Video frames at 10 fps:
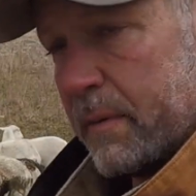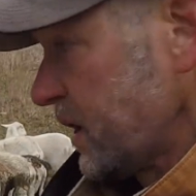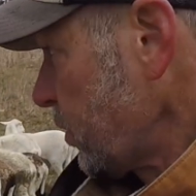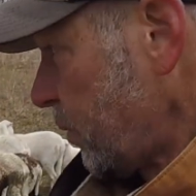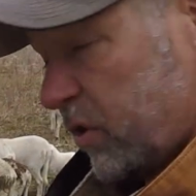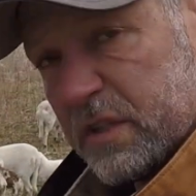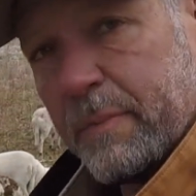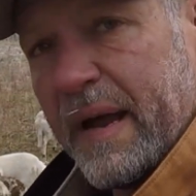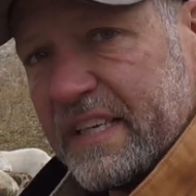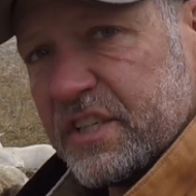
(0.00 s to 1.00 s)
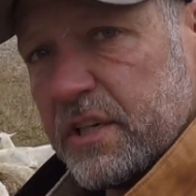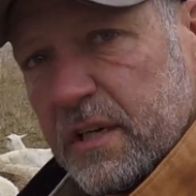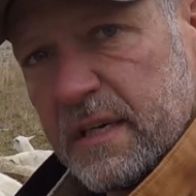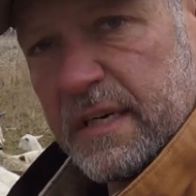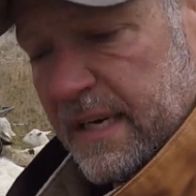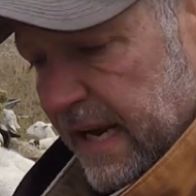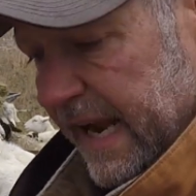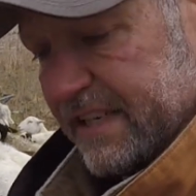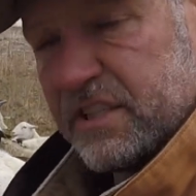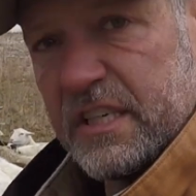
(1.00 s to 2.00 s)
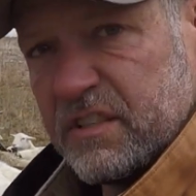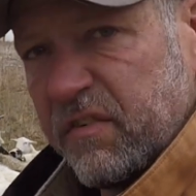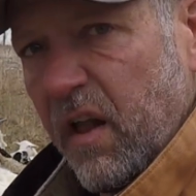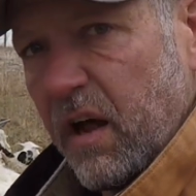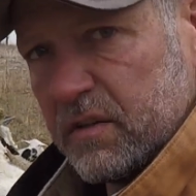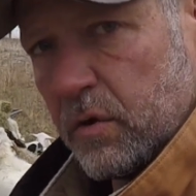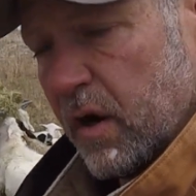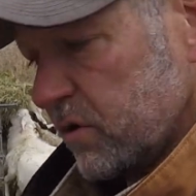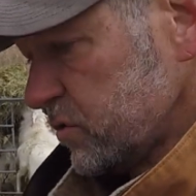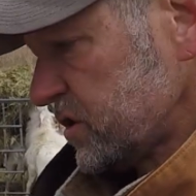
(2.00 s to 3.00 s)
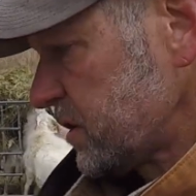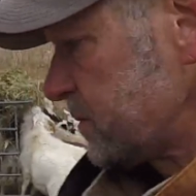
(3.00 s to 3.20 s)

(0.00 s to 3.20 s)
little more space as this flock grows.